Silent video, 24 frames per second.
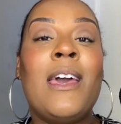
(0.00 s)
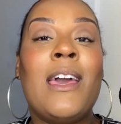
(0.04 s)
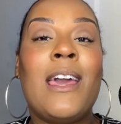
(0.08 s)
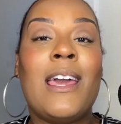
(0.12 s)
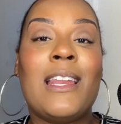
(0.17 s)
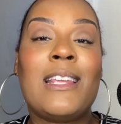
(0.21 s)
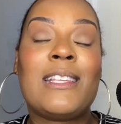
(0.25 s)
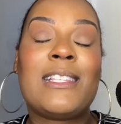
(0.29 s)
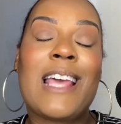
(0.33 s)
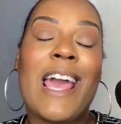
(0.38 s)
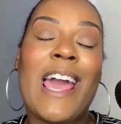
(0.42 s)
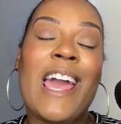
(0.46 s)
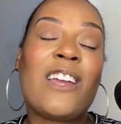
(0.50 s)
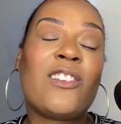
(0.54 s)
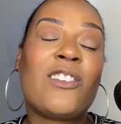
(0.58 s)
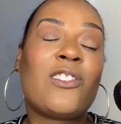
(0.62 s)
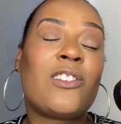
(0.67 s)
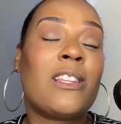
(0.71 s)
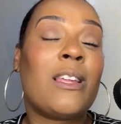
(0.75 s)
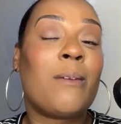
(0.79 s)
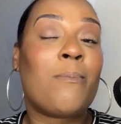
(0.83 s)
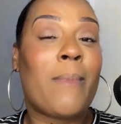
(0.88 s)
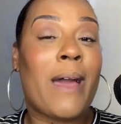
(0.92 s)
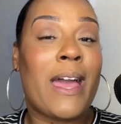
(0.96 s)
And it's
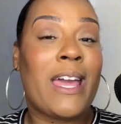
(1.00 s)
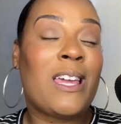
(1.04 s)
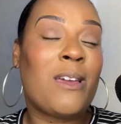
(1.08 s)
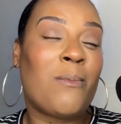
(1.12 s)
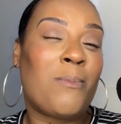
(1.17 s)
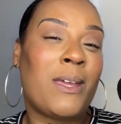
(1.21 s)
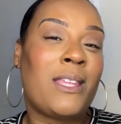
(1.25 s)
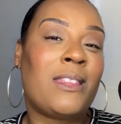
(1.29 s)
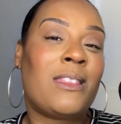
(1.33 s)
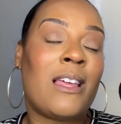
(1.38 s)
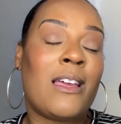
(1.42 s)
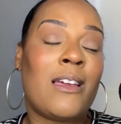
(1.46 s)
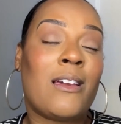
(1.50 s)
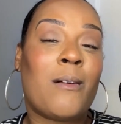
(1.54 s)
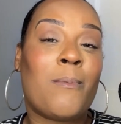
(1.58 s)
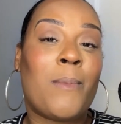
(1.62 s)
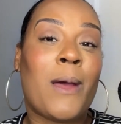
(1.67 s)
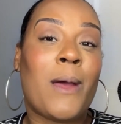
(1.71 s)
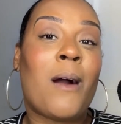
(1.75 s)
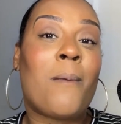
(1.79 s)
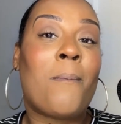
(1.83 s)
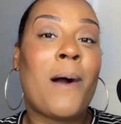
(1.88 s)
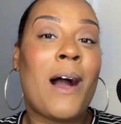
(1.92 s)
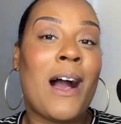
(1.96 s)
actually making me think
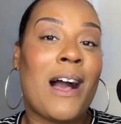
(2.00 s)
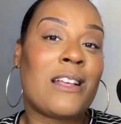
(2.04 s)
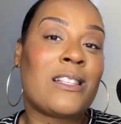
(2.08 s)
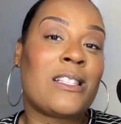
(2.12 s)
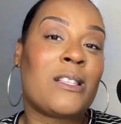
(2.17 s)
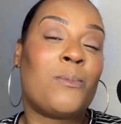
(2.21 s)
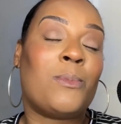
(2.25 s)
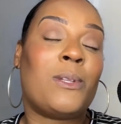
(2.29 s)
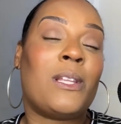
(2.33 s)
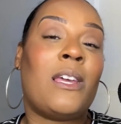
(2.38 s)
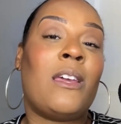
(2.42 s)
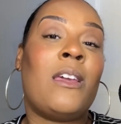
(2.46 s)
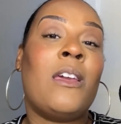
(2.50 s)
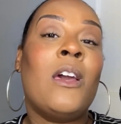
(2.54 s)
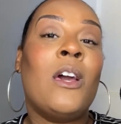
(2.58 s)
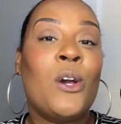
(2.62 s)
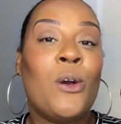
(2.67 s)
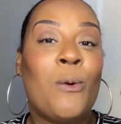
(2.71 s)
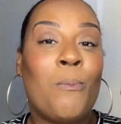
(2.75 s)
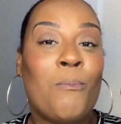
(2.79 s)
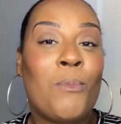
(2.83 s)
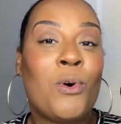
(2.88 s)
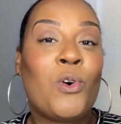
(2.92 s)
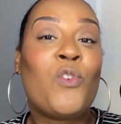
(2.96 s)
about possibly
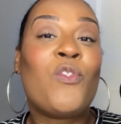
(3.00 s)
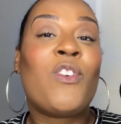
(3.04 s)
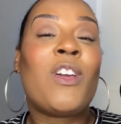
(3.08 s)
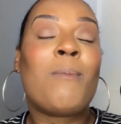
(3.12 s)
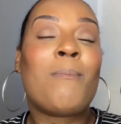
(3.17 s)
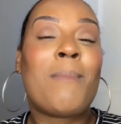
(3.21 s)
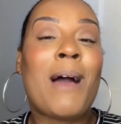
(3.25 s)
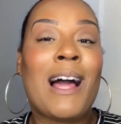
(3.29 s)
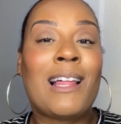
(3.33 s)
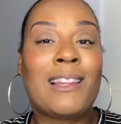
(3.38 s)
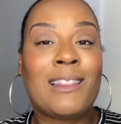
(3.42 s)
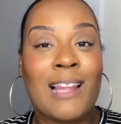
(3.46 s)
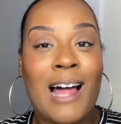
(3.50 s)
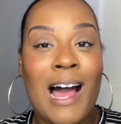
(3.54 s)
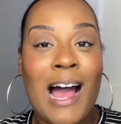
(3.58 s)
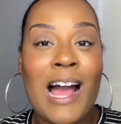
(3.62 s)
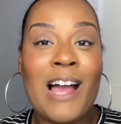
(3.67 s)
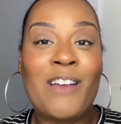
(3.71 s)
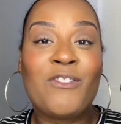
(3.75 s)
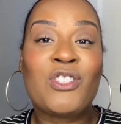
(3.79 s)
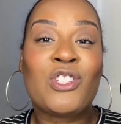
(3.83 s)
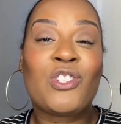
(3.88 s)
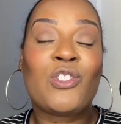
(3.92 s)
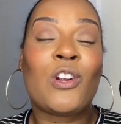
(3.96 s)
moving my
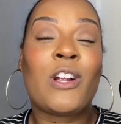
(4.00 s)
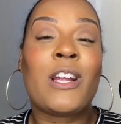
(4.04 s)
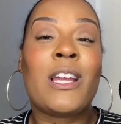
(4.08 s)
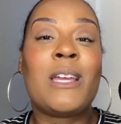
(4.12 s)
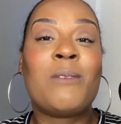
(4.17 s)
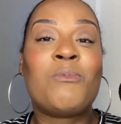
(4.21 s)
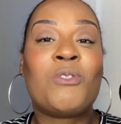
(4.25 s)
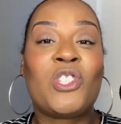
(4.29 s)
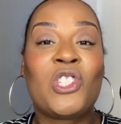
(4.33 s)
live streams